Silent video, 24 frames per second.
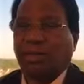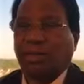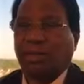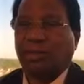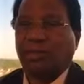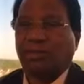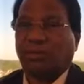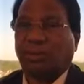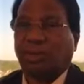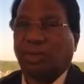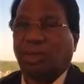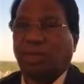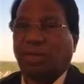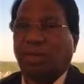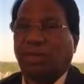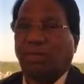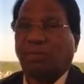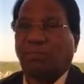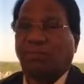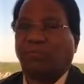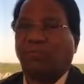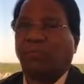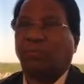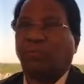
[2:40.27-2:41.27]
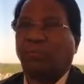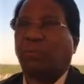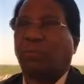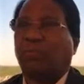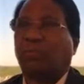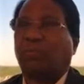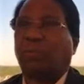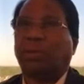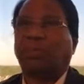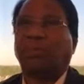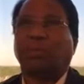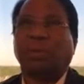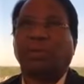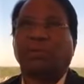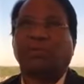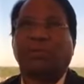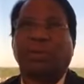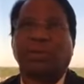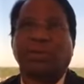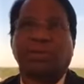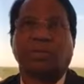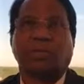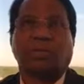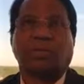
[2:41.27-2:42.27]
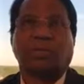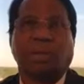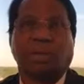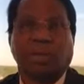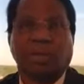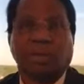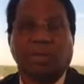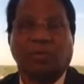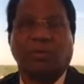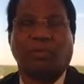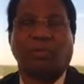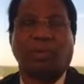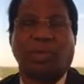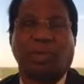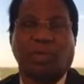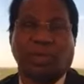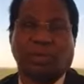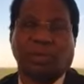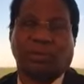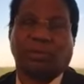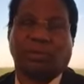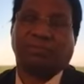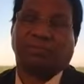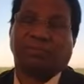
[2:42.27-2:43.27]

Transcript: is only 4 people per square kilometer.